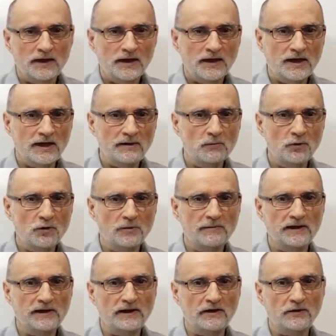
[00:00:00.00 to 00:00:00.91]
In
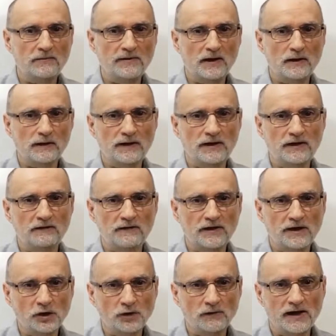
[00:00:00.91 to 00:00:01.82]
morbidly obese
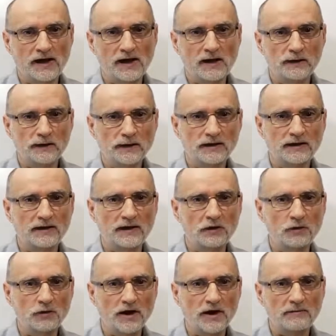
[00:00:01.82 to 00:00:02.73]
individuals, the
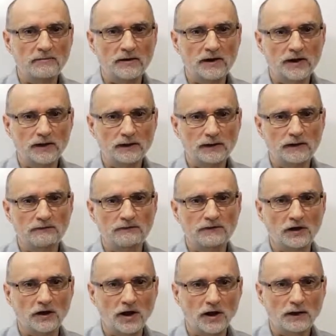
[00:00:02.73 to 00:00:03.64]
lower parts of
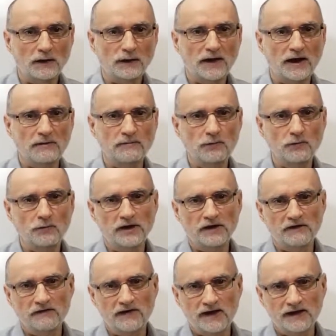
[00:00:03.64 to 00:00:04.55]
the lungs are
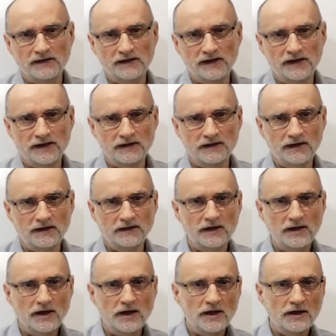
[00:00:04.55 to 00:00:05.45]
poorly ventilated
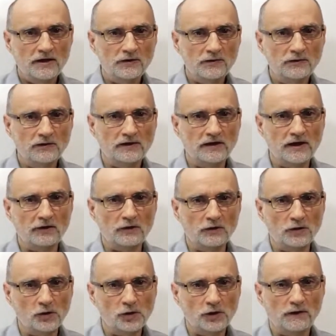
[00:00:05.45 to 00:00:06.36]
due to the
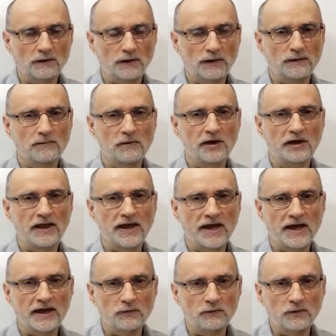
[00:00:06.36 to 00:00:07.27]
closure of small
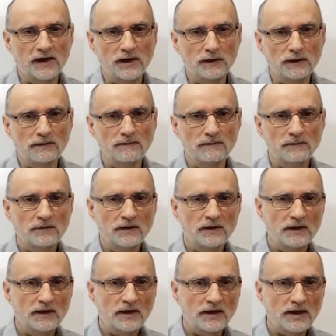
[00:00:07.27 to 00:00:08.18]
airways.
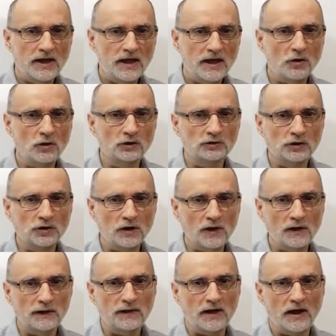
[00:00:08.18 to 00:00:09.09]
In
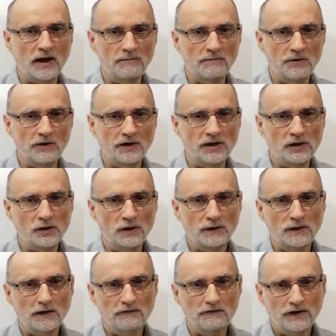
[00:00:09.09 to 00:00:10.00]
contrast, the upper
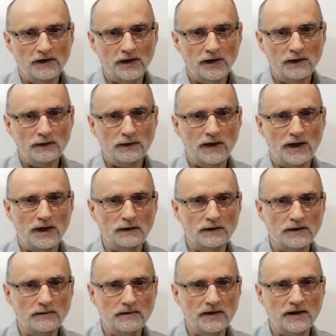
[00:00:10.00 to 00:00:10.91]
regions of the lungs
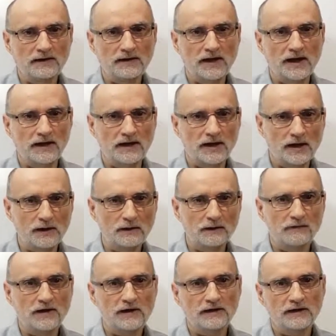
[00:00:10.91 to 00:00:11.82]
exhibit enhanced
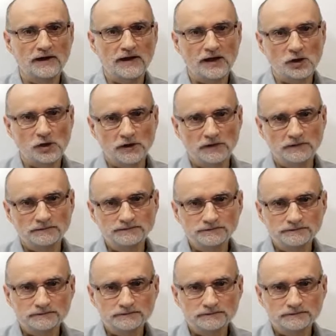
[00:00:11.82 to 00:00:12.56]
ventilation.